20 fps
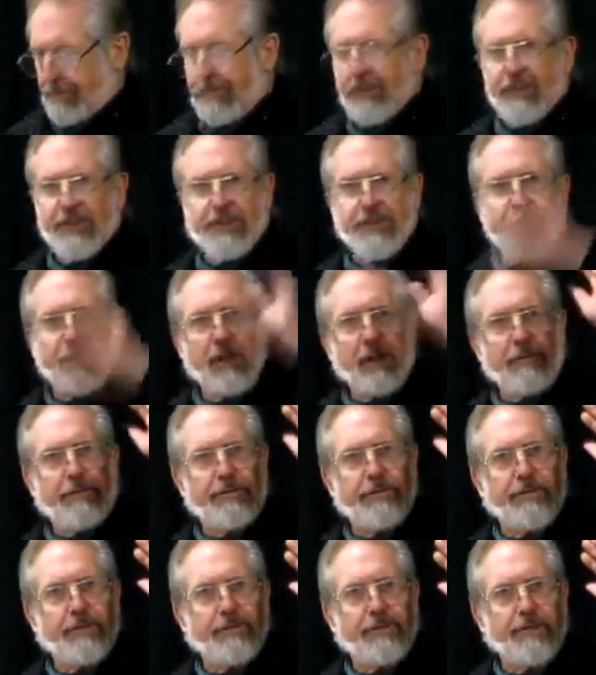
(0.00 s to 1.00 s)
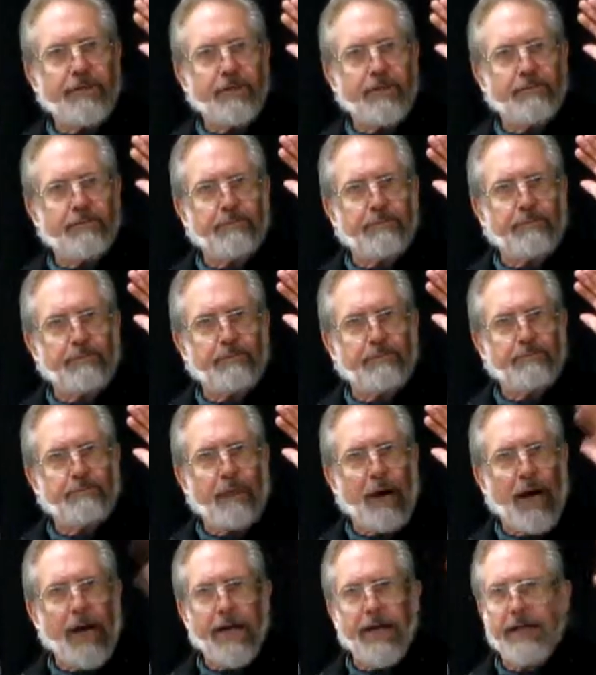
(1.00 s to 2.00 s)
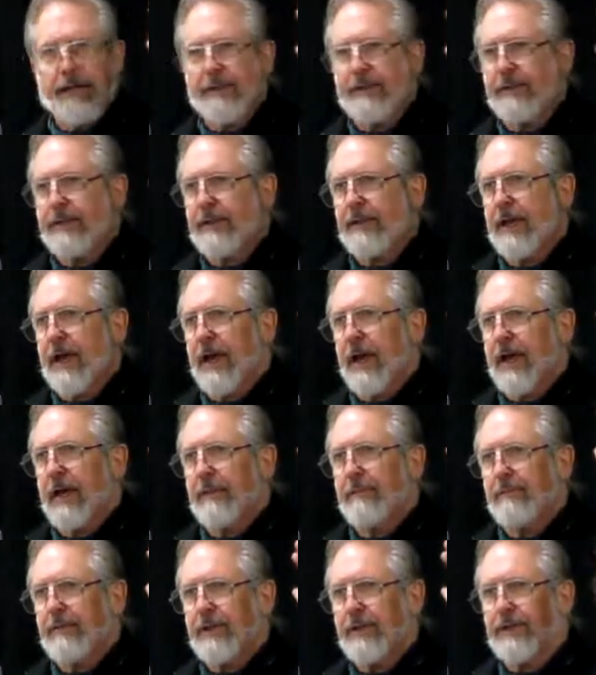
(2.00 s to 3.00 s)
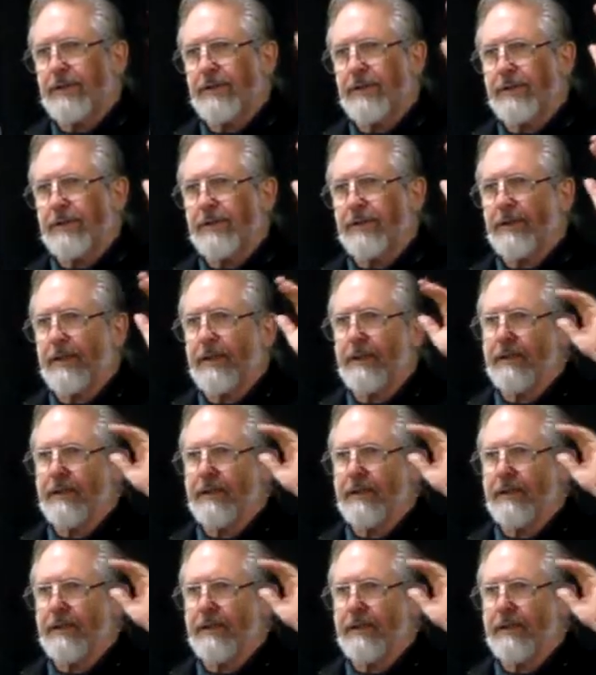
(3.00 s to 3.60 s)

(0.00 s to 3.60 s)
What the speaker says: stuff of the pie-in-the-sky preachers